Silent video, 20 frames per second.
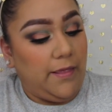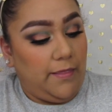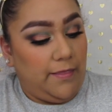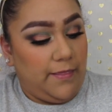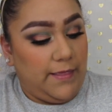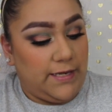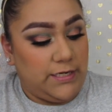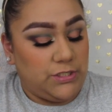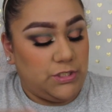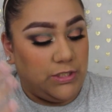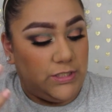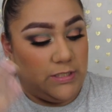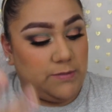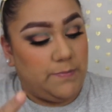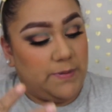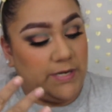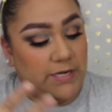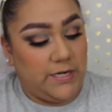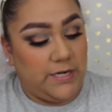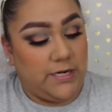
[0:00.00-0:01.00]
Then to
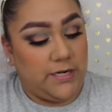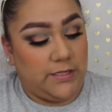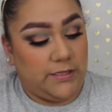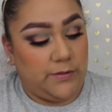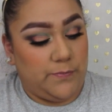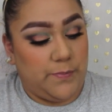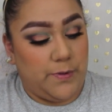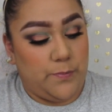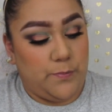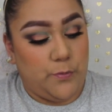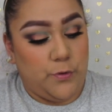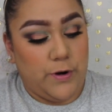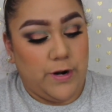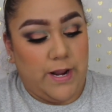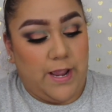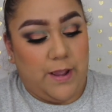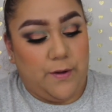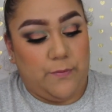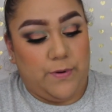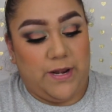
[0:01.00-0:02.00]
deepen it in a little bit
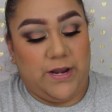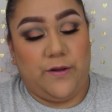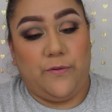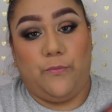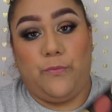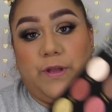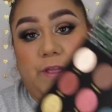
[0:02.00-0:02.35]
more, I went in